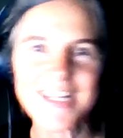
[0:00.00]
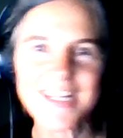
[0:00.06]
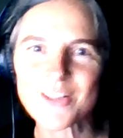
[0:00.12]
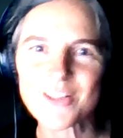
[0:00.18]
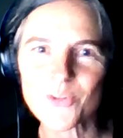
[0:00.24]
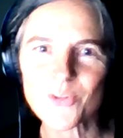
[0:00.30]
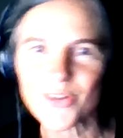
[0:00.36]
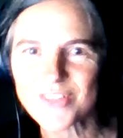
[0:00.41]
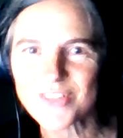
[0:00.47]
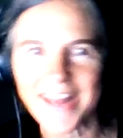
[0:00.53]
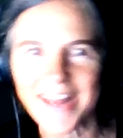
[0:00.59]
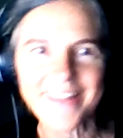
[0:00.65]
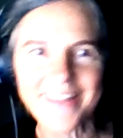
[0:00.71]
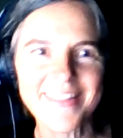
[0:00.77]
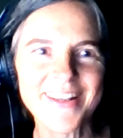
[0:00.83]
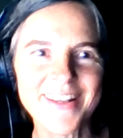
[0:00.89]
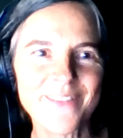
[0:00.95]
trust
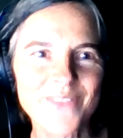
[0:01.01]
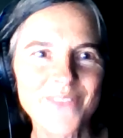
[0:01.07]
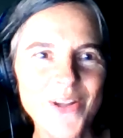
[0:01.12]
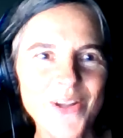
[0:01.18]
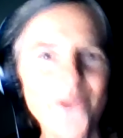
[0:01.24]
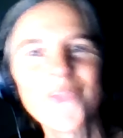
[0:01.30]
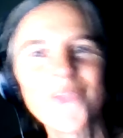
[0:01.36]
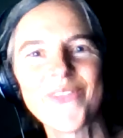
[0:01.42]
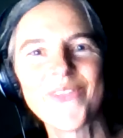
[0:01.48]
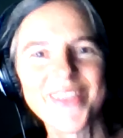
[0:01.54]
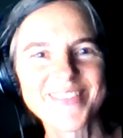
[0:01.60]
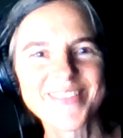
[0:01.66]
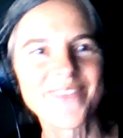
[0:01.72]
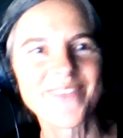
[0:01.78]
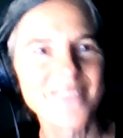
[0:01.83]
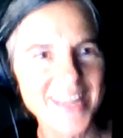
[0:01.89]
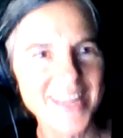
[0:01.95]
anything that we got.
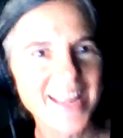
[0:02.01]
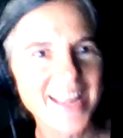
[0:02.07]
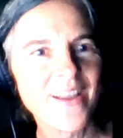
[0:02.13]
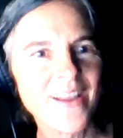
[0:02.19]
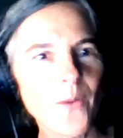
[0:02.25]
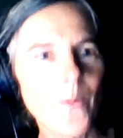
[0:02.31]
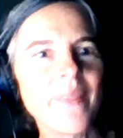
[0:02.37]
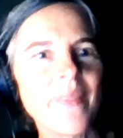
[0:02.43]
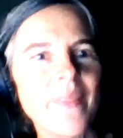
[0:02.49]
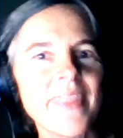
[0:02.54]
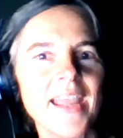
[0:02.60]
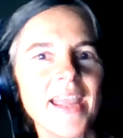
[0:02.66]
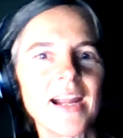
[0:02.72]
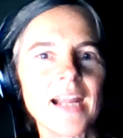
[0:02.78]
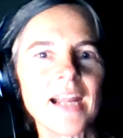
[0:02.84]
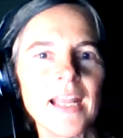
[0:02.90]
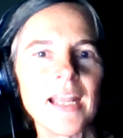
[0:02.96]
So we went
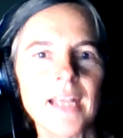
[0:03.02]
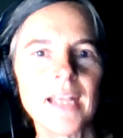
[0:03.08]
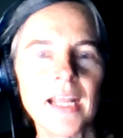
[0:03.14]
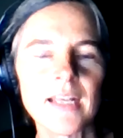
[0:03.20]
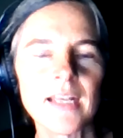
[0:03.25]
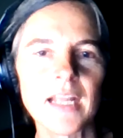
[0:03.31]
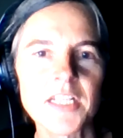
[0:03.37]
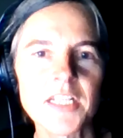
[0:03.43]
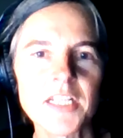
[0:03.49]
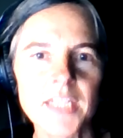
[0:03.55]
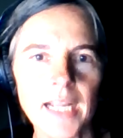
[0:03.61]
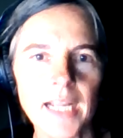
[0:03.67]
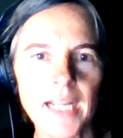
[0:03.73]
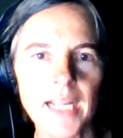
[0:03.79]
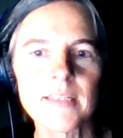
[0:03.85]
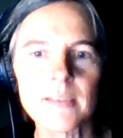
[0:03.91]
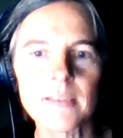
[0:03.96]
there and
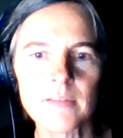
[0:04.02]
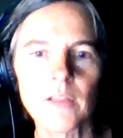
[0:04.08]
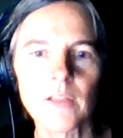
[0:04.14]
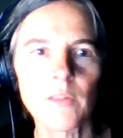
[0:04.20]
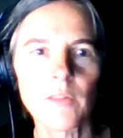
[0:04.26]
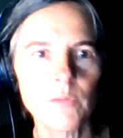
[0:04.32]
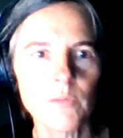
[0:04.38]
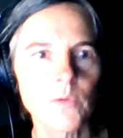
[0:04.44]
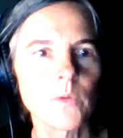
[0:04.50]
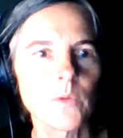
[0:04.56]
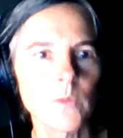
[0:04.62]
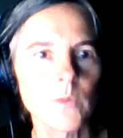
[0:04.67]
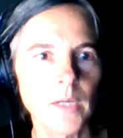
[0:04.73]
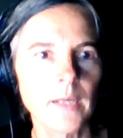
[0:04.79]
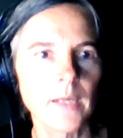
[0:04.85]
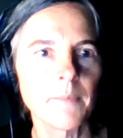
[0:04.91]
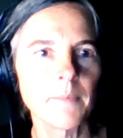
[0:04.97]
checked it
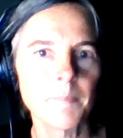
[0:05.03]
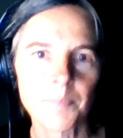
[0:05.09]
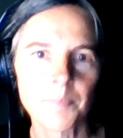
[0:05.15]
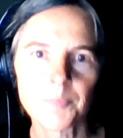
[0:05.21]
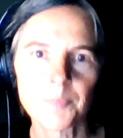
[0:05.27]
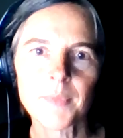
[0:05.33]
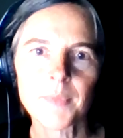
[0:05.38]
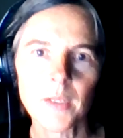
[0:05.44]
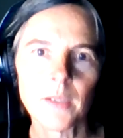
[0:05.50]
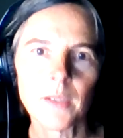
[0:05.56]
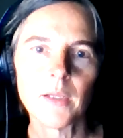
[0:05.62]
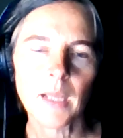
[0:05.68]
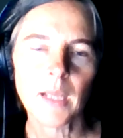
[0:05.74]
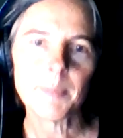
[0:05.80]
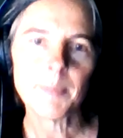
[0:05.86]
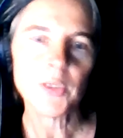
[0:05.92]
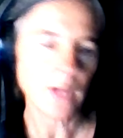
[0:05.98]
through, I
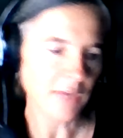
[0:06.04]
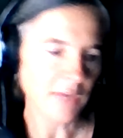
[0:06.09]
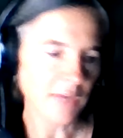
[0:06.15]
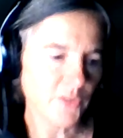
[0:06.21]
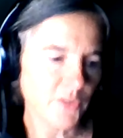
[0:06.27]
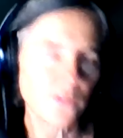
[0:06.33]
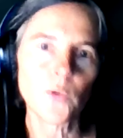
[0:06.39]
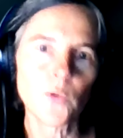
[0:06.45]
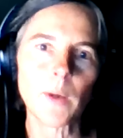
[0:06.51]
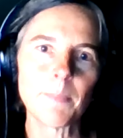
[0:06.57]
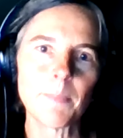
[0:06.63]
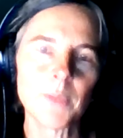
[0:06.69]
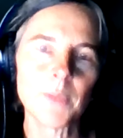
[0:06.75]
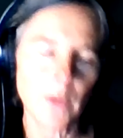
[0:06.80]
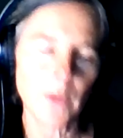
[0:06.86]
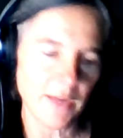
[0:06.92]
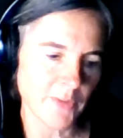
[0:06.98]
mean, you have the floor,
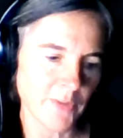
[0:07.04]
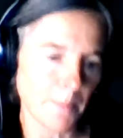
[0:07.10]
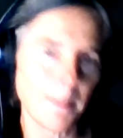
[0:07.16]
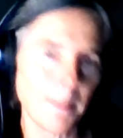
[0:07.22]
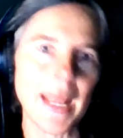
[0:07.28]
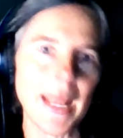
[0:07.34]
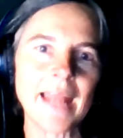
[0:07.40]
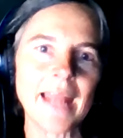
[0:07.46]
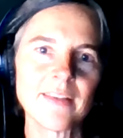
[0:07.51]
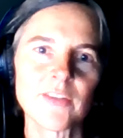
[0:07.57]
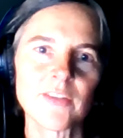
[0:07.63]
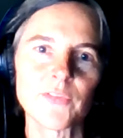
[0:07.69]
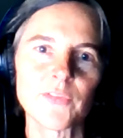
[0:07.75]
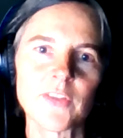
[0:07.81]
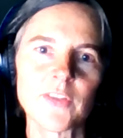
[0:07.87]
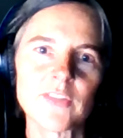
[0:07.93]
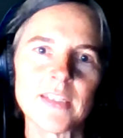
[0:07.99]
you have the plans
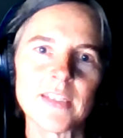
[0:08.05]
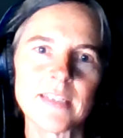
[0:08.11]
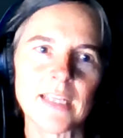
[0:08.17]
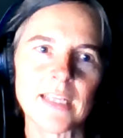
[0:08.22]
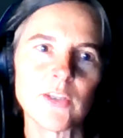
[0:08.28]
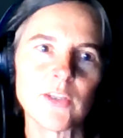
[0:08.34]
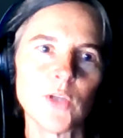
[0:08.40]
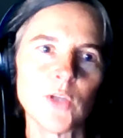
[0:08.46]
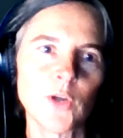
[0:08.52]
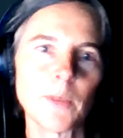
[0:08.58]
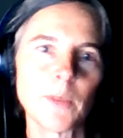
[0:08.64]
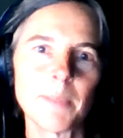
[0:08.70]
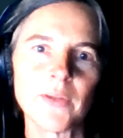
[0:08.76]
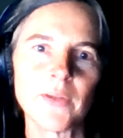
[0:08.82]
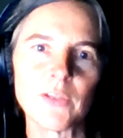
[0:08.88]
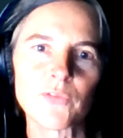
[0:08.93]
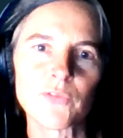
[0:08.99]
of the city and you know the
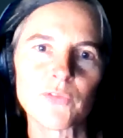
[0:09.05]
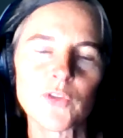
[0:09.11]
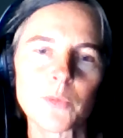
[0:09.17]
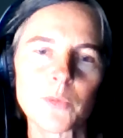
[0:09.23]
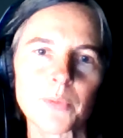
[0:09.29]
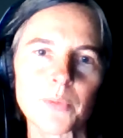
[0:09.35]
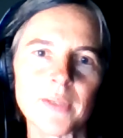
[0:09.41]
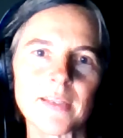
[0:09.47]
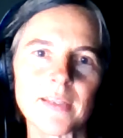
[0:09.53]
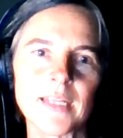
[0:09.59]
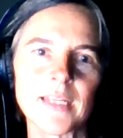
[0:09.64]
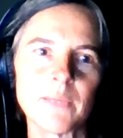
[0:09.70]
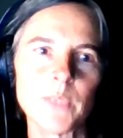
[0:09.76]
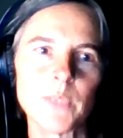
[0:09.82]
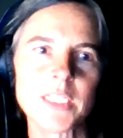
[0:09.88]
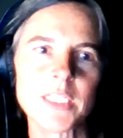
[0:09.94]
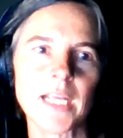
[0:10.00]
building footprint, and
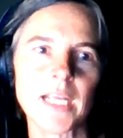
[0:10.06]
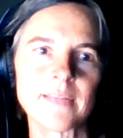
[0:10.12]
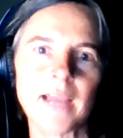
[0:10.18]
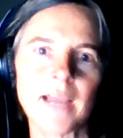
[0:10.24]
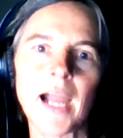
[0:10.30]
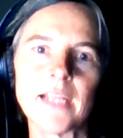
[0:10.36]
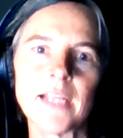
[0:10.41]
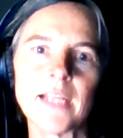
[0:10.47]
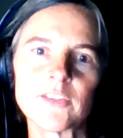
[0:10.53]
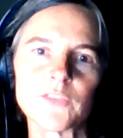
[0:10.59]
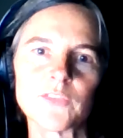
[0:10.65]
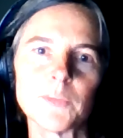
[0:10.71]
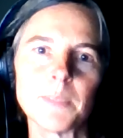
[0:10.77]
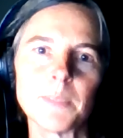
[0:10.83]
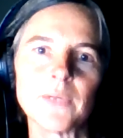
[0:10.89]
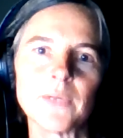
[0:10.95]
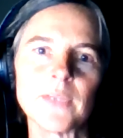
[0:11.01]
then we check the heights of the
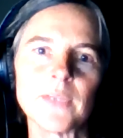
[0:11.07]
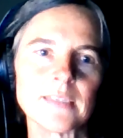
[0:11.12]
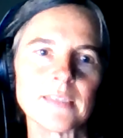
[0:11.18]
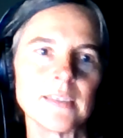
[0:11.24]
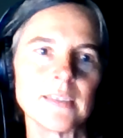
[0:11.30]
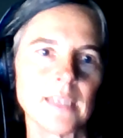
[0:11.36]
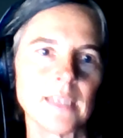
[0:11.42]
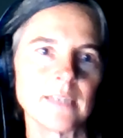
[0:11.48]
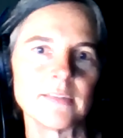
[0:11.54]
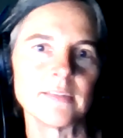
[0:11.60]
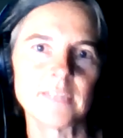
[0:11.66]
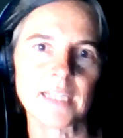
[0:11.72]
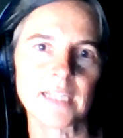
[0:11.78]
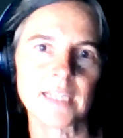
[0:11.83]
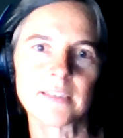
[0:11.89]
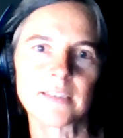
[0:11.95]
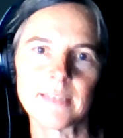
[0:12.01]
buildings and
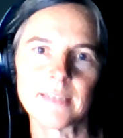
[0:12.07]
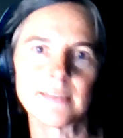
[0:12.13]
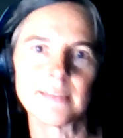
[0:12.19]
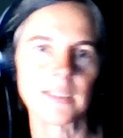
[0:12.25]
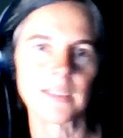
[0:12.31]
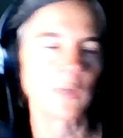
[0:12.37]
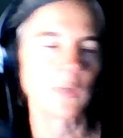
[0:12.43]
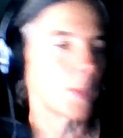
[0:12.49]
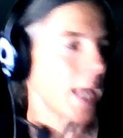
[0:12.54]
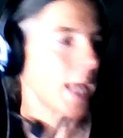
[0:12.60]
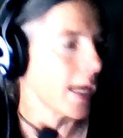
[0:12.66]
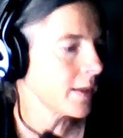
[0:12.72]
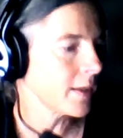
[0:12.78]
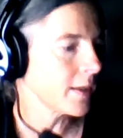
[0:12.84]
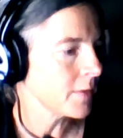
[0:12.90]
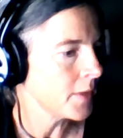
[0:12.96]
check the data that we had.